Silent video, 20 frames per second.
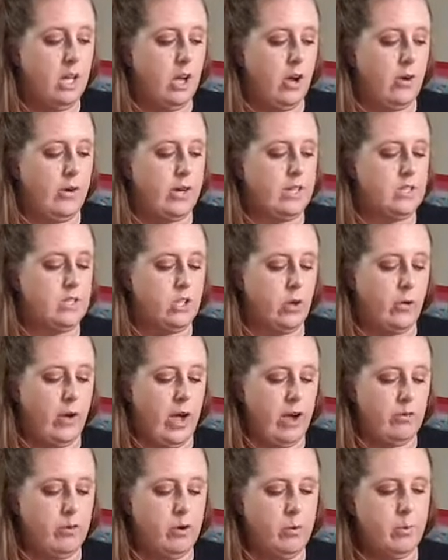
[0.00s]
Alright, so
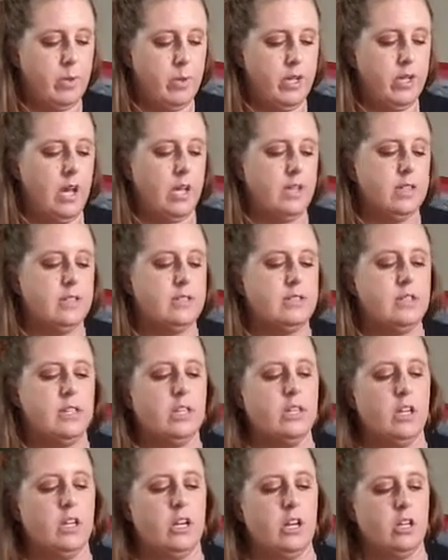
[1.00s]
everyone got this
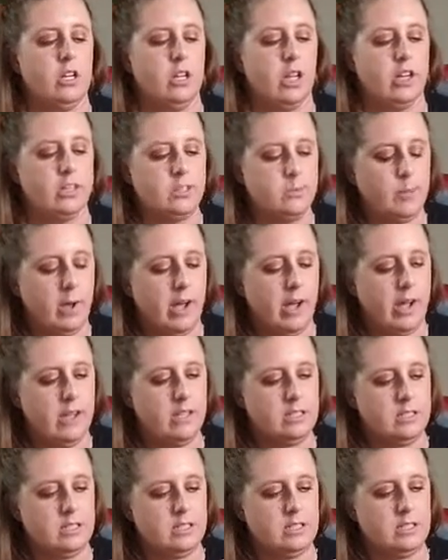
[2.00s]
in their Luxe
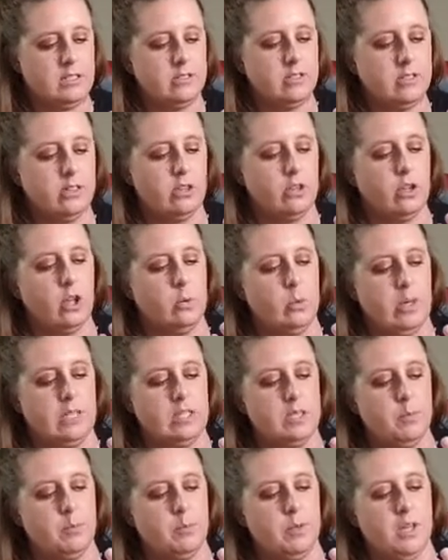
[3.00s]
box. This is the Glow
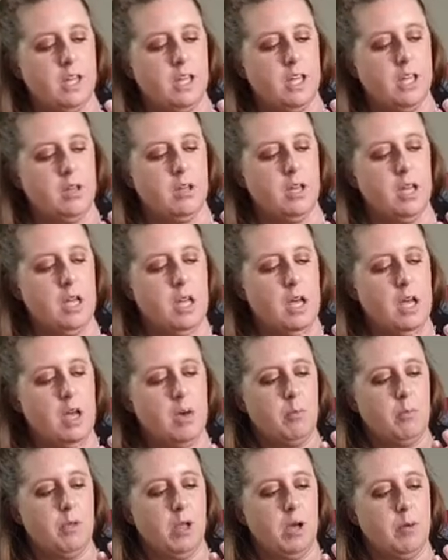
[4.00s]
Recipe
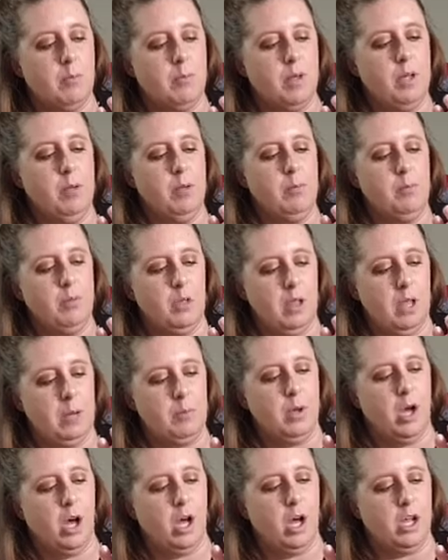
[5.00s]
Plum
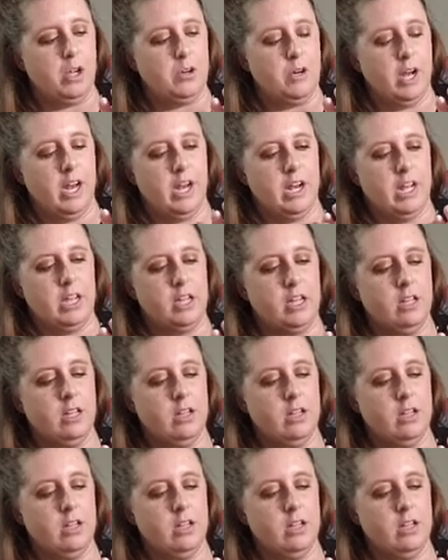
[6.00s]
Hyaluronic